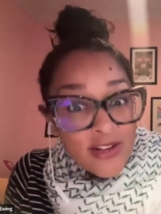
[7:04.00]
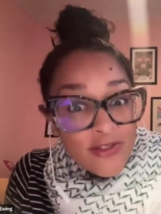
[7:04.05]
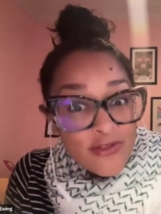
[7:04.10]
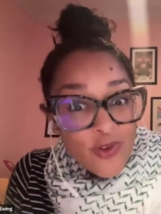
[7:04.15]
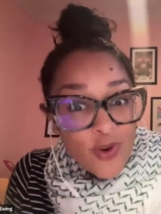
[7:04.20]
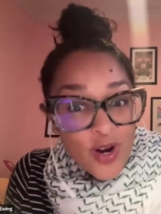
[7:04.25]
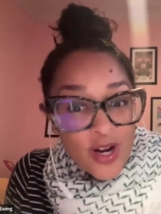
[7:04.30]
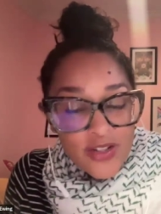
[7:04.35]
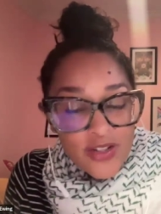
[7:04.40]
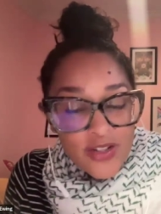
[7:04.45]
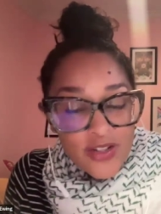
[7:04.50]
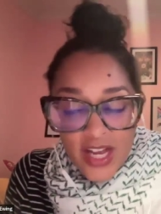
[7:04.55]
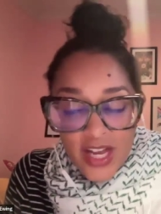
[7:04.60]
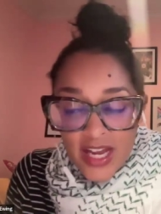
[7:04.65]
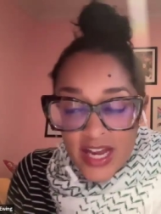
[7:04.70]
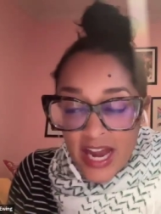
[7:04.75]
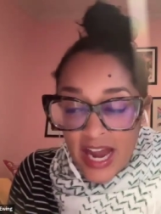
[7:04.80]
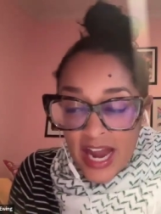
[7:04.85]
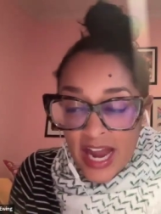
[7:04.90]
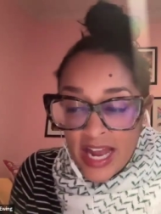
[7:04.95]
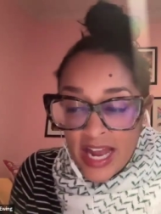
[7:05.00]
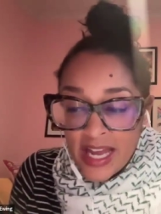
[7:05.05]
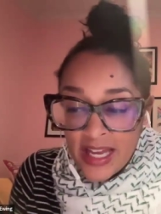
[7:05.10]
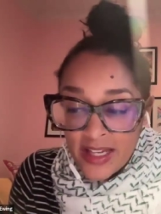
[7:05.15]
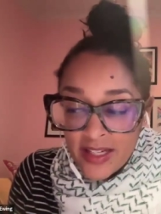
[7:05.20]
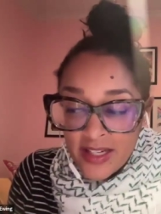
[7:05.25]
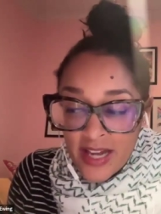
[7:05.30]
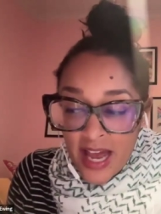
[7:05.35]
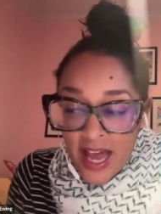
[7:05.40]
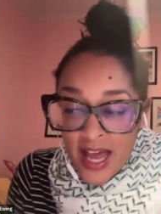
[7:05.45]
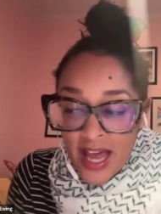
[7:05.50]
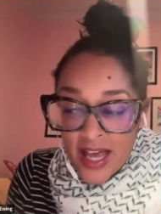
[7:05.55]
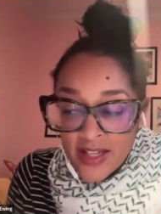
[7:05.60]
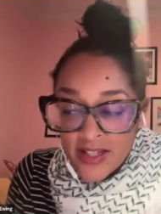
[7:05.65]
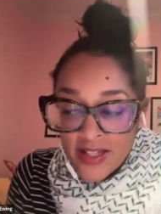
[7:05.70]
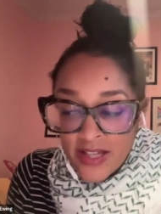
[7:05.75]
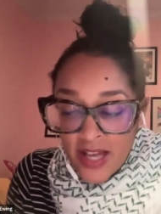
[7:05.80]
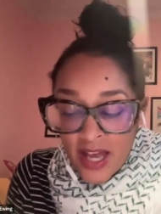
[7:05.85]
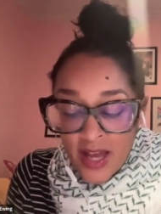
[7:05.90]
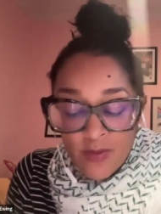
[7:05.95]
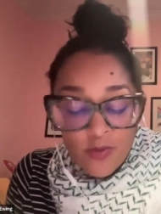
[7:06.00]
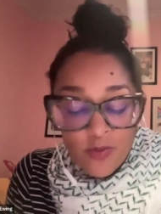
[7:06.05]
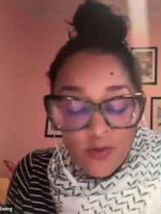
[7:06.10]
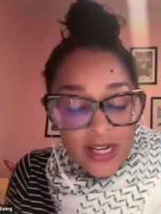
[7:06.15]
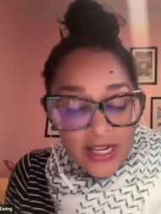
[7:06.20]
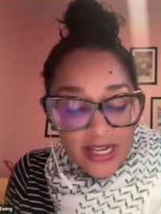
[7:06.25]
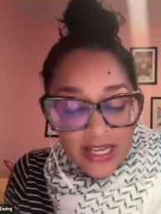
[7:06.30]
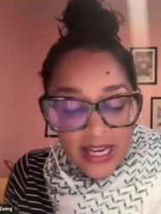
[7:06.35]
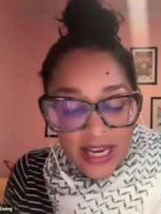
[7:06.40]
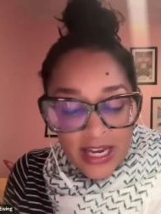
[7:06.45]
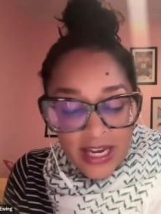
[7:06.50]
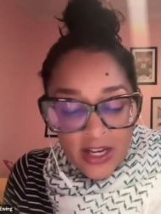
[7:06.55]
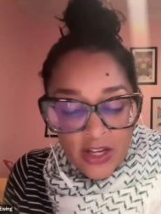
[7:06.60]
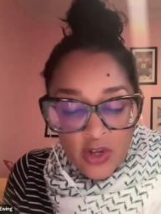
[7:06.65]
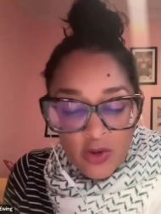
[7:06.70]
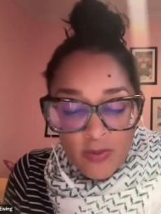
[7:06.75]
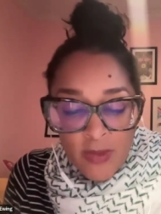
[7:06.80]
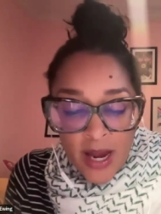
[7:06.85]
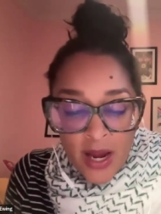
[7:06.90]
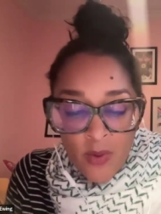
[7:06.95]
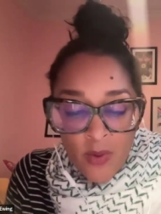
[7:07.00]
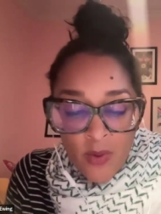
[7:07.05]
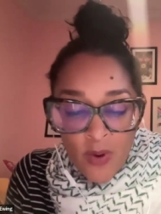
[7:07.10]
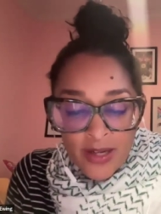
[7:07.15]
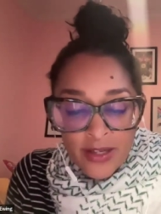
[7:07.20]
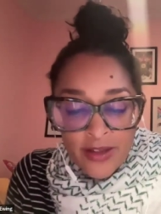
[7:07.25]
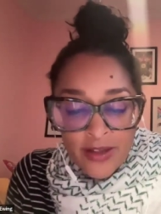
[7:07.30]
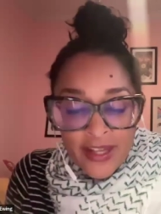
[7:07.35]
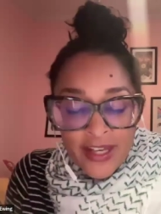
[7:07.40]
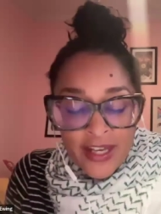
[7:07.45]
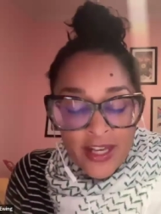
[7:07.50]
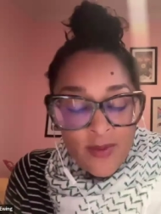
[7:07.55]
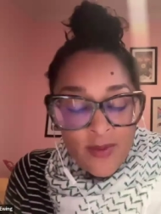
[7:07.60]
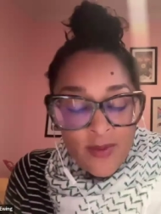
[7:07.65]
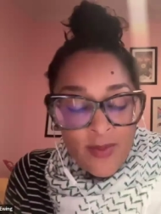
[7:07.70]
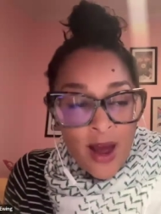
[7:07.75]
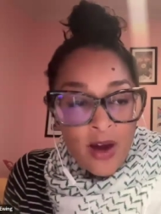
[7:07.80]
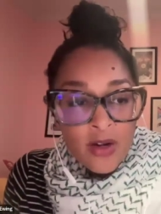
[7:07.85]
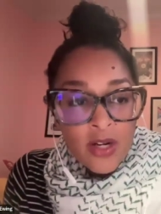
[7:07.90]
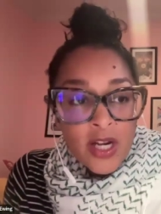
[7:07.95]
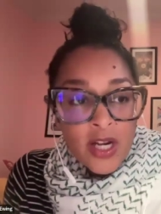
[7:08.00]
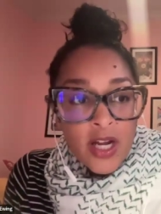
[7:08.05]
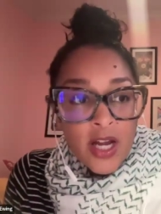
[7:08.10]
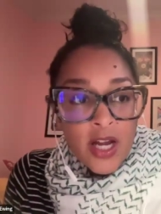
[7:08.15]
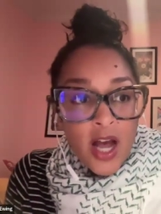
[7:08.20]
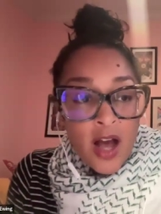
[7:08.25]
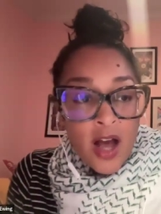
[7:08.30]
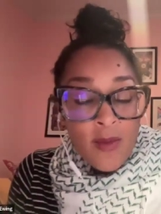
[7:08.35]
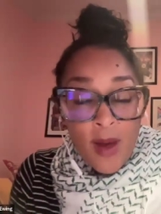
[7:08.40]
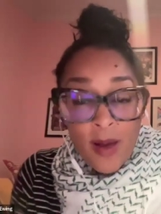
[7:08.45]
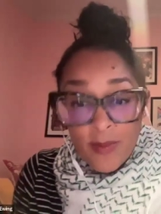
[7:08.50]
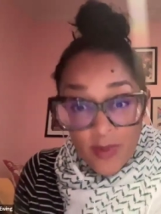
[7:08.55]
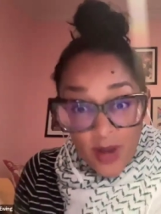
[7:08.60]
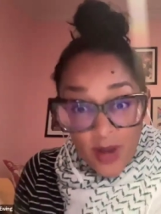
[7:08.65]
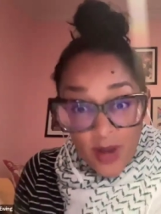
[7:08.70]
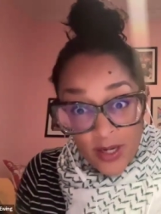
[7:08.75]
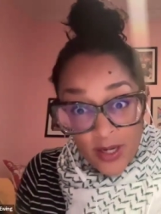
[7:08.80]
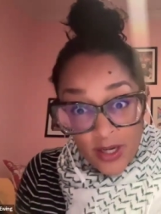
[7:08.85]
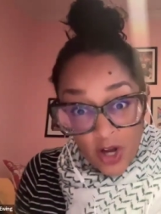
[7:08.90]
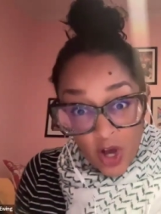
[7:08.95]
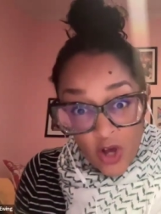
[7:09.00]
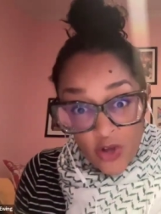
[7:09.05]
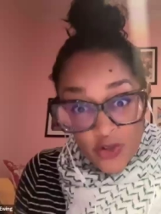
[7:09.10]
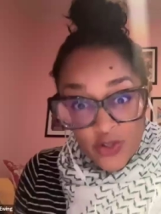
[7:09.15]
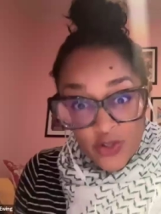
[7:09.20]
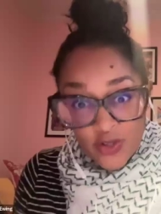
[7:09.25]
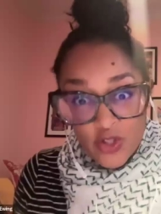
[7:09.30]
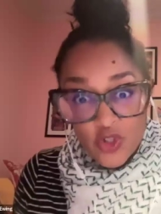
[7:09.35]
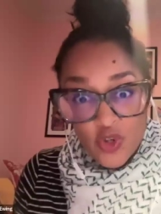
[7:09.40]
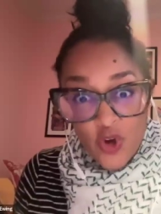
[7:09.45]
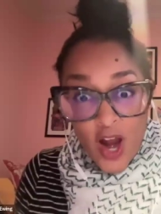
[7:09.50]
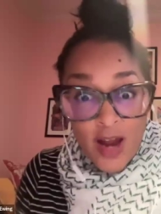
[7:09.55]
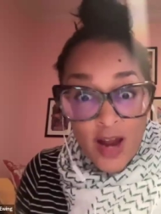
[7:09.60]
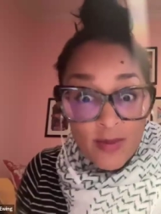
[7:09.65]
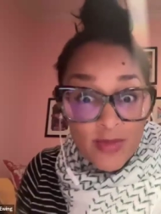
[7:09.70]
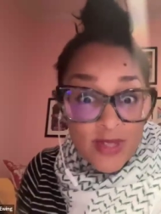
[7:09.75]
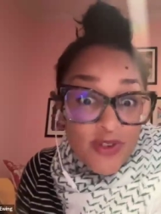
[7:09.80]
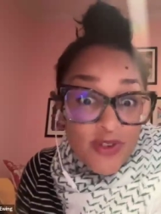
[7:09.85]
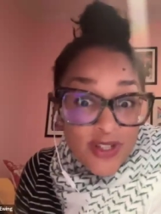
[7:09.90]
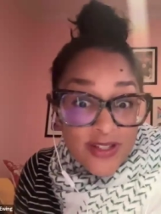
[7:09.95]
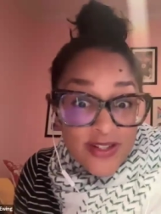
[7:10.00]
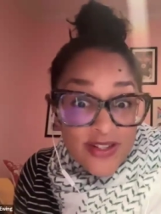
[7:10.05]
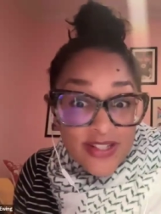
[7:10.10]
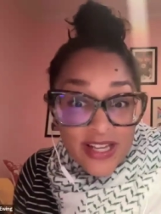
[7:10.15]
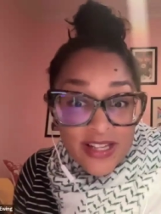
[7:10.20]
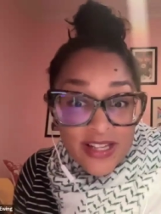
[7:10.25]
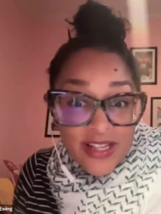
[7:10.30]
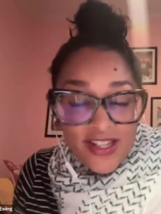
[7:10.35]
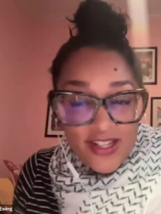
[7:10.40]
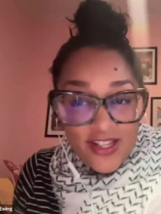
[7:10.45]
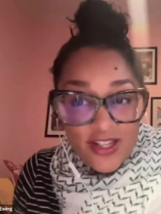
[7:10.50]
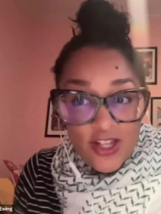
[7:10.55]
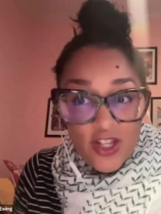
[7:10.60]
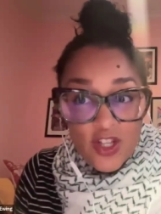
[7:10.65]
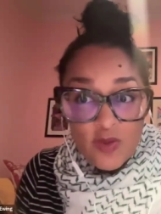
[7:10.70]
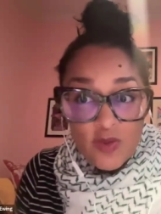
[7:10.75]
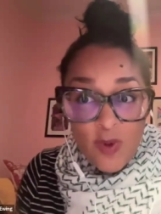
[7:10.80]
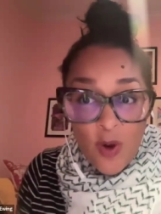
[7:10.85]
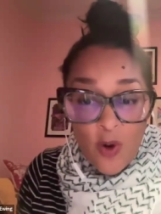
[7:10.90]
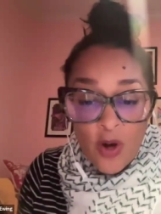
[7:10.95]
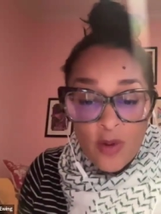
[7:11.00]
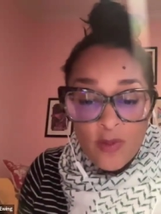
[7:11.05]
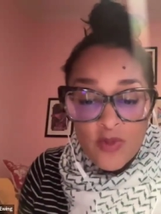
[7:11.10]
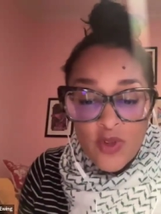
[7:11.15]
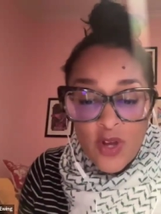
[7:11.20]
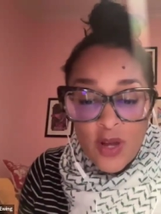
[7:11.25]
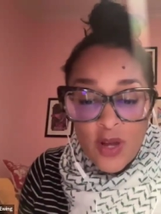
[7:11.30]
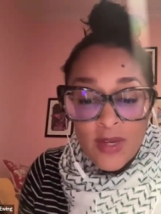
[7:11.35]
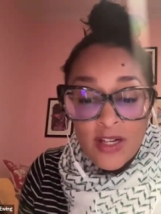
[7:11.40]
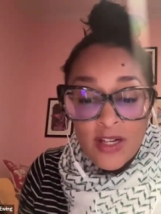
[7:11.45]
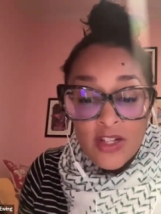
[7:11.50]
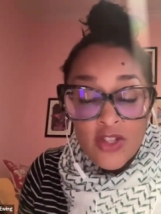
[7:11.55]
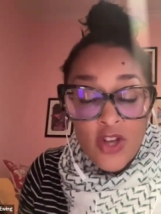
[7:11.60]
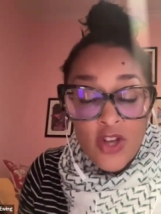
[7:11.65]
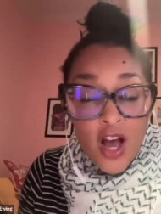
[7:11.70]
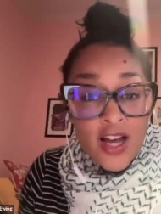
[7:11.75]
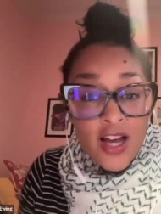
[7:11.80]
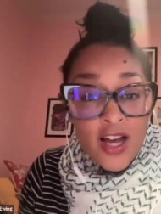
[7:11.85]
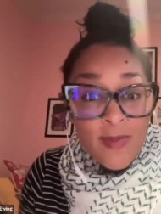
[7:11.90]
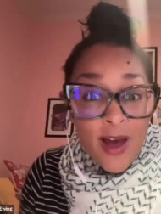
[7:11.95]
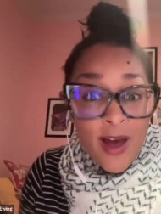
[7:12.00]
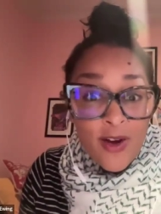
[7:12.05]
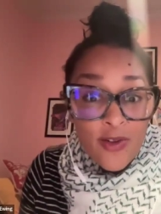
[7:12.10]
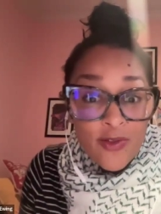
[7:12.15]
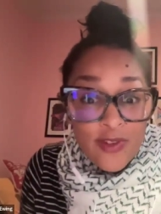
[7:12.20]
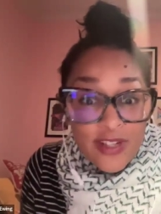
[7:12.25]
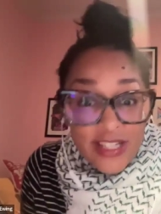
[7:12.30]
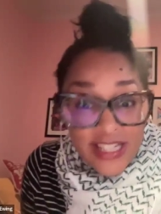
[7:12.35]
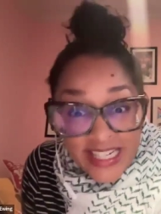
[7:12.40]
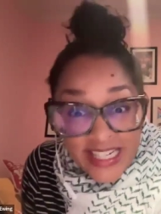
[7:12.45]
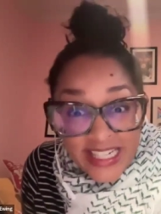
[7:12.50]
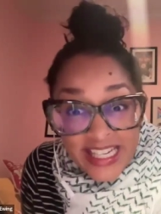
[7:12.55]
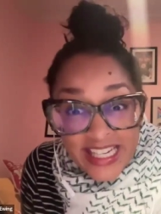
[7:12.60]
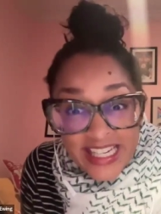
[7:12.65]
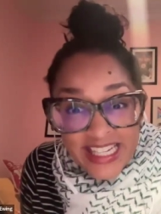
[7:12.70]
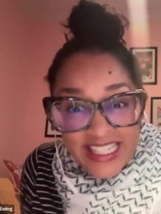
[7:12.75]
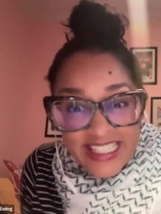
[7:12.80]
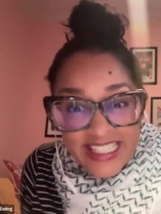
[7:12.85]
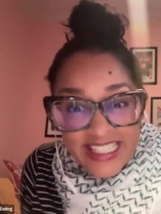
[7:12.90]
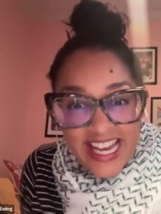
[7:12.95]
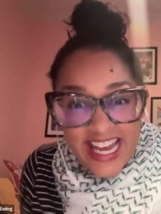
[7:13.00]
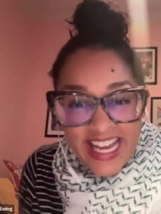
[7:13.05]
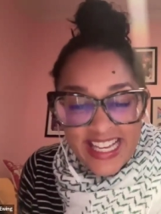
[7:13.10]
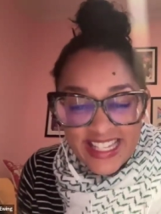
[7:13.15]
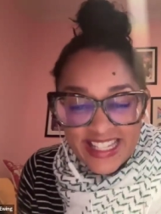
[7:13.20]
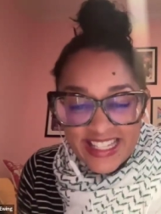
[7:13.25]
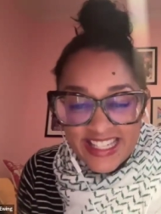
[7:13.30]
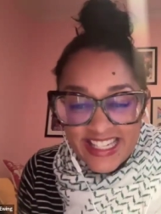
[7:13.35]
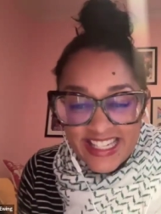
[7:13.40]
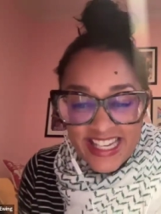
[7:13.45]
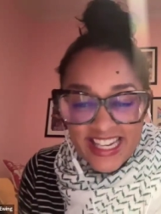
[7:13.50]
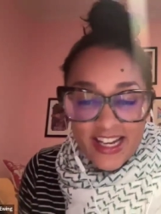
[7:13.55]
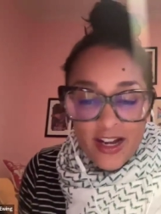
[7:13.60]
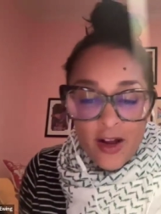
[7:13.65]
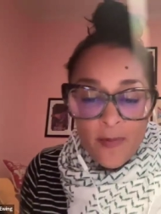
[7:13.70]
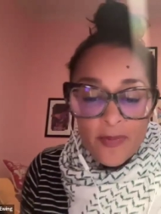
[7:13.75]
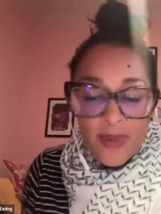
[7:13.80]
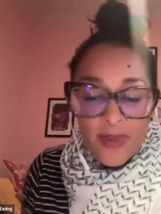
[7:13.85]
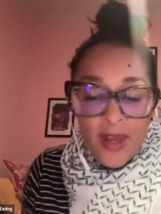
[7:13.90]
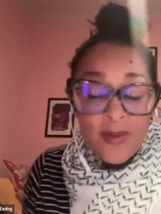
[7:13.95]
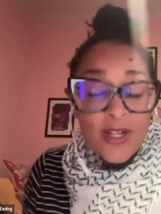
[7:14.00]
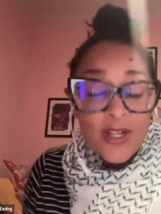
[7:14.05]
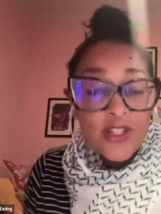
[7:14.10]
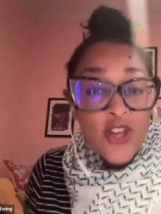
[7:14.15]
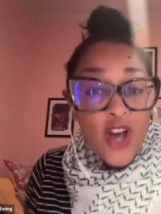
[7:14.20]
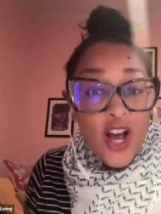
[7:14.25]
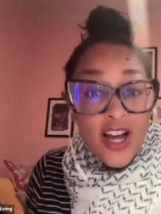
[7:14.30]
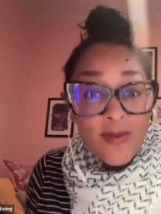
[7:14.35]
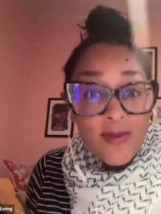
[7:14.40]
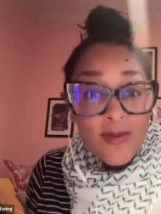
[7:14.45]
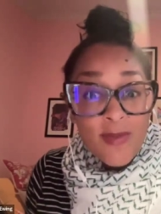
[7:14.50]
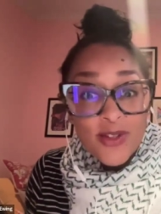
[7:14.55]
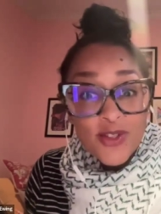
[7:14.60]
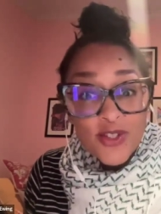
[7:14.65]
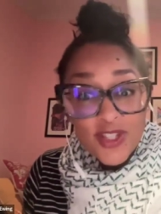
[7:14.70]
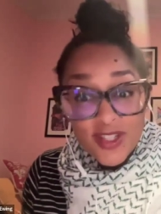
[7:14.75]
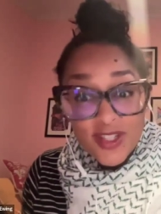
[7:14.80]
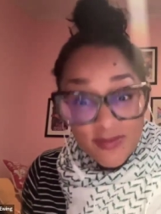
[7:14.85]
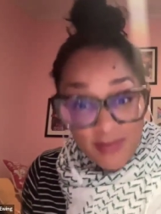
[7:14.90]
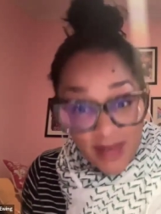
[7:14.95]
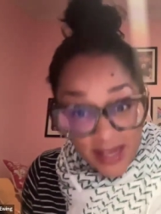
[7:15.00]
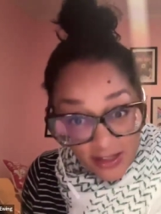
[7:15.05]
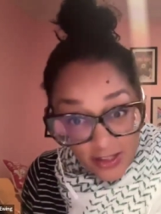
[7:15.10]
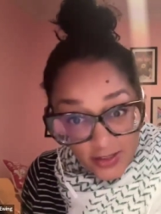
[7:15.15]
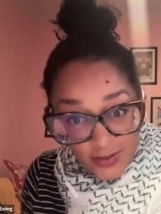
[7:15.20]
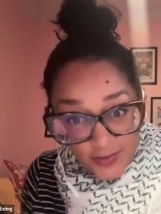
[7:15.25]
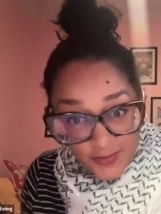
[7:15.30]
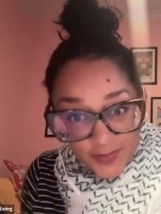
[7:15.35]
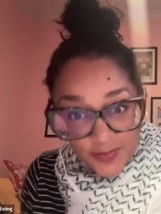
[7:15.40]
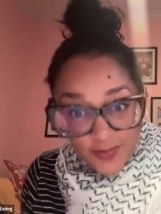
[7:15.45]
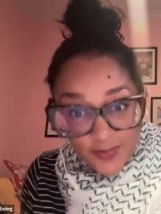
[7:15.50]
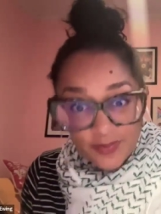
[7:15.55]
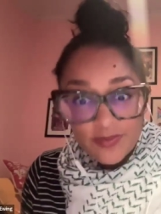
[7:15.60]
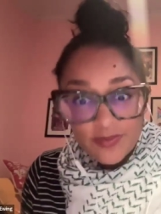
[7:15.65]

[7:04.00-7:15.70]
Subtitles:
metaphors. And as I'm reading it, you might want to think about, I'm going to also describe different senses in this poem. So I'm going to talk about eating, taste. I'm going to talk about smell.